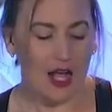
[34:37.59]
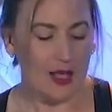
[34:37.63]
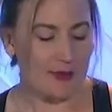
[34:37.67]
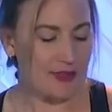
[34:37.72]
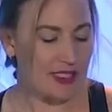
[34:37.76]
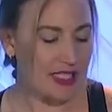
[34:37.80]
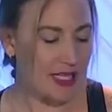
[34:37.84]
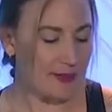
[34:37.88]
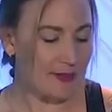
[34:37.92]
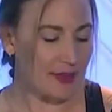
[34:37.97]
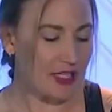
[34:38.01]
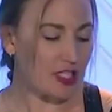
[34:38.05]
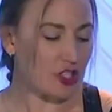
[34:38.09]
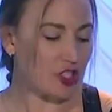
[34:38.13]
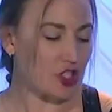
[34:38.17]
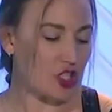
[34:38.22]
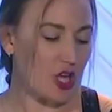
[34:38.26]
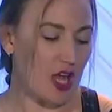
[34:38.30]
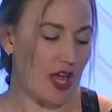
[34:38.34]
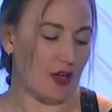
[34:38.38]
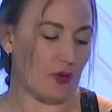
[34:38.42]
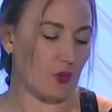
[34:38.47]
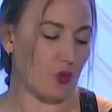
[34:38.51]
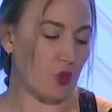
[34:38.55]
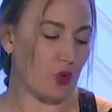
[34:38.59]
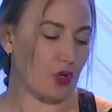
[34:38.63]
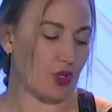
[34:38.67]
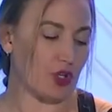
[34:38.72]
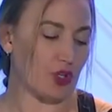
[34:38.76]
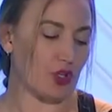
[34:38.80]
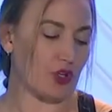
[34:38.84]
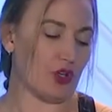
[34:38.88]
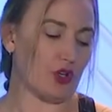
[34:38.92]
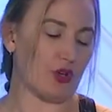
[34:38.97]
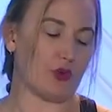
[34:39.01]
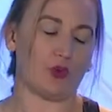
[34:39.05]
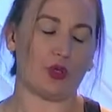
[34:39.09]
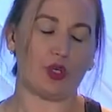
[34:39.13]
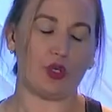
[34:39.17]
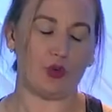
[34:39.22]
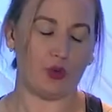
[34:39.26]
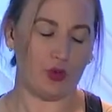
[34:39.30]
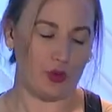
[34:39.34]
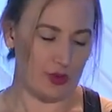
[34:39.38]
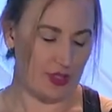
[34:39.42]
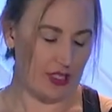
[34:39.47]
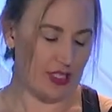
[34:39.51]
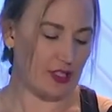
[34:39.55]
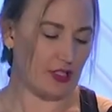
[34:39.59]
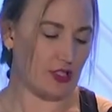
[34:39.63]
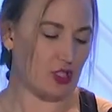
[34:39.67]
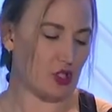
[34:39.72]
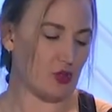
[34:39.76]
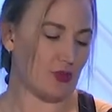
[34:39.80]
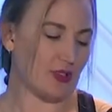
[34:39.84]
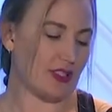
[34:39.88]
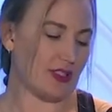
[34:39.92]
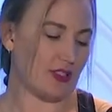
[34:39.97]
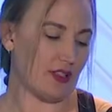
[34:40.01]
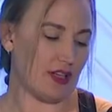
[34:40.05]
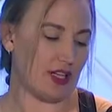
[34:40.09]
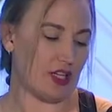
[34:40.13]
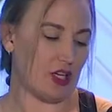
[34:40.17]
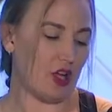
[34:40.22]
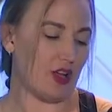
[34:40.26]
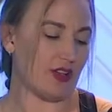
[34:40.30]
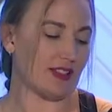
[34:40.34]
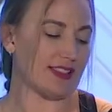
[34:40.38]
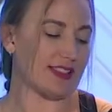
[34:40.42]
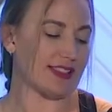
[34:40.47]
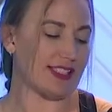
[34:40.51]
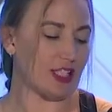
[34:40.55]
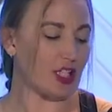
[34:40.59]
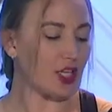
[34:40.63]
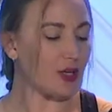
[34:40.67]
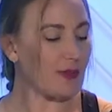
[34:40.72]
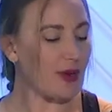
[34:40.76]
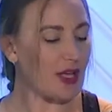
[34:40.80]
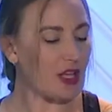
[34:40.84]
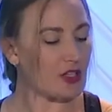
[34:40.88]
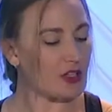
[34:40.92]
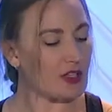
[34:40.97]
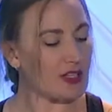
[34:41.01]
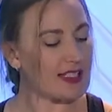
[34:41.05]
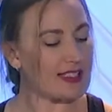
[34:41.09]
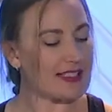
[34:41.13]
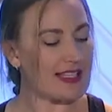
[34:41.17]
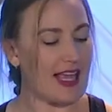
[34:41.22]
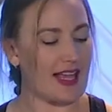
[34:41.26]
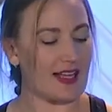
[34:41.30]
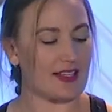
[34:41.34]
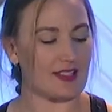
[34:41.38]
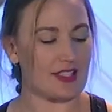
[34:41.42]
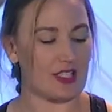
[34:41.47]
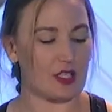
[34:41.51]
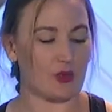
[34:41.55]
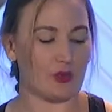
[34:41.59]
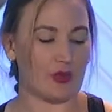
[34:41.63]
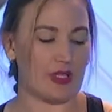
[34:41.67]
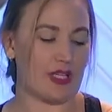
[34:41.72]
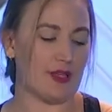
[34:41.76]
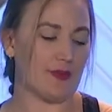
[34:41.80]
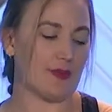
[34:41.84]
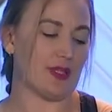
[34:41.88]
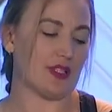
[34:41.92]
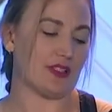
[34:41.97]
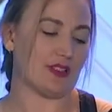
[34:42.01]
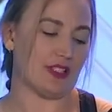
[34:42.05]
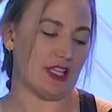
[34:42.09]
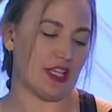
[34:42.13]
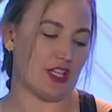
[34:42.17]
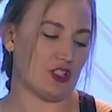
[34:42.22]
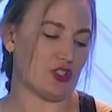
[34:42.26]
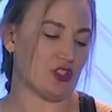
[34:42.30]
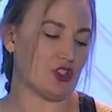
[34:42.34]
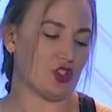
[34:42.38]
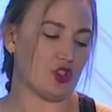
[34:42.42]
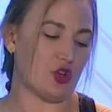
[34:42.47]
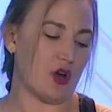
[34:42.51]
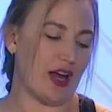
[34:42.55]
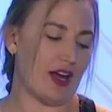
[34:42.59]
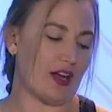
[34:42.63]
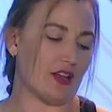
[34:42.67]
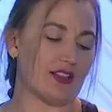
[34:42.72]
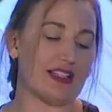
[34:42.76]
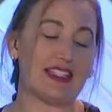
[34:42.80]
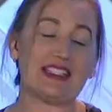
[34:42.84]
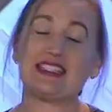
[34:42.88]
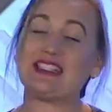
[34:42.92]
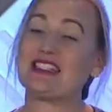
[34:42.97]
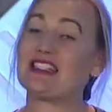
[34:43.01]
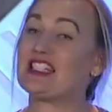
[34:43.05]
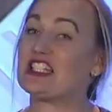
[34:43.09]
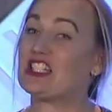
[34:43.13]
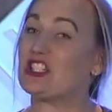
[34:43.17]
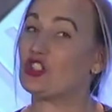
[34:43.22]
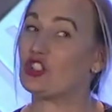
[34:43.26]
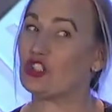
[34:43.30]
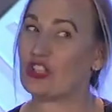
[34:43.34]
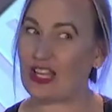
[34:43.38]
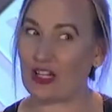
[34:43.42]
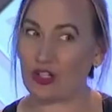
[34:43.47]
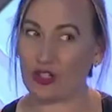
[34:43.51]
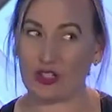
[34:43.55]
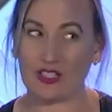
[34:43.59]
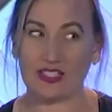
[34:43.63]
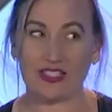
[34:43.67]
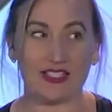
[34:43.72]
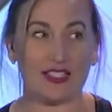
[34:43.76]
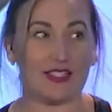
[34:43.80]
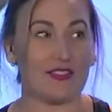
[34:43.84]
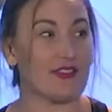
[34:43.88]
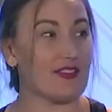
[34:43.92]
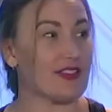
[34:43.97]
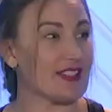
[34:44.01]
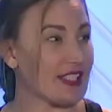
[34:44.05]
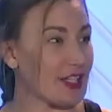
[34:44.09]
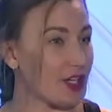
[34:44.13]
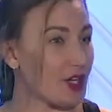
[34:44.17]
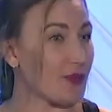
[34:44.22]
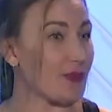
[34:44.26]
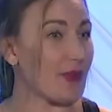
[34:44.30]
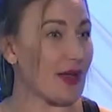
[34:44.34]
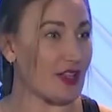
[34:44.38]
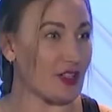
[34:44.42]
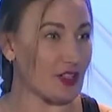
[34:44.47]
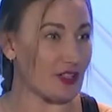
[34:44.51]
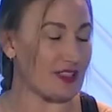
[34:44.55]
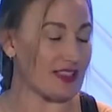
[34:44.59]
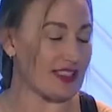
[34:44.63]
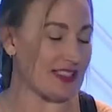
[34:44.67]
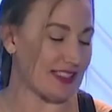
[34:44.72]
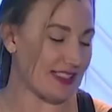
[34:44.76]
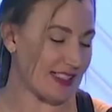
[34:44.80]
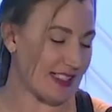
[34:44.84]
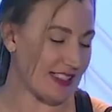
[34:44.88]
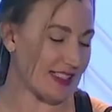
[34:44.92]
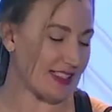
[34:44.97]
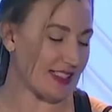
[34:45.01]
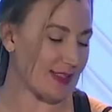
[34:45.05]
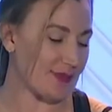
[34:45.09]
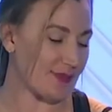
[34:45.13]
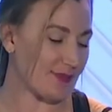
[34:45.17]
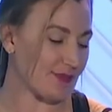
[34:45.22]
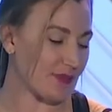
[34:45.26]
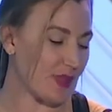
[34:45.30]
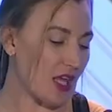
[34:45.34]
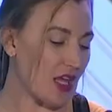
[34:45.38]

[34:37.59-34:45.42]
Sammy and John were recruited into a study called Cerebellar Ataxia Rehabilitation Trial in Degenerative Cerebellar Disease.